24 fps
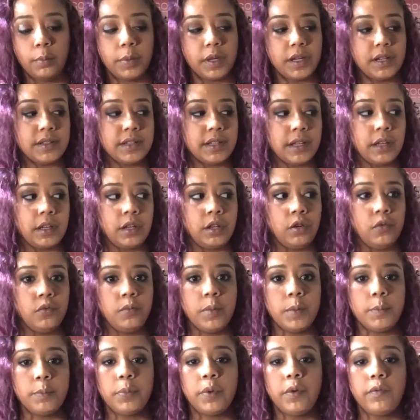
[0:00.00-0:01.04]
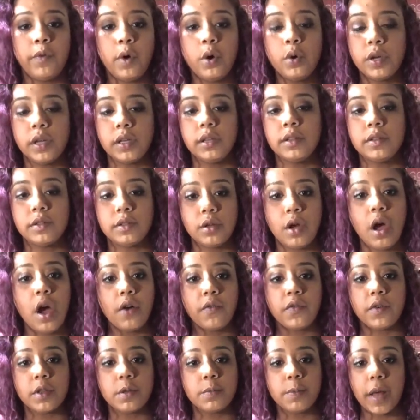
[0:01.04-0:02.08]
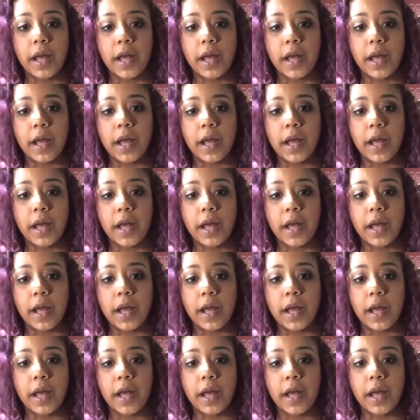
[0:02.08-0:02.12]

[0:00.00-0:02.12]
but it's like you've been provoking this dog for the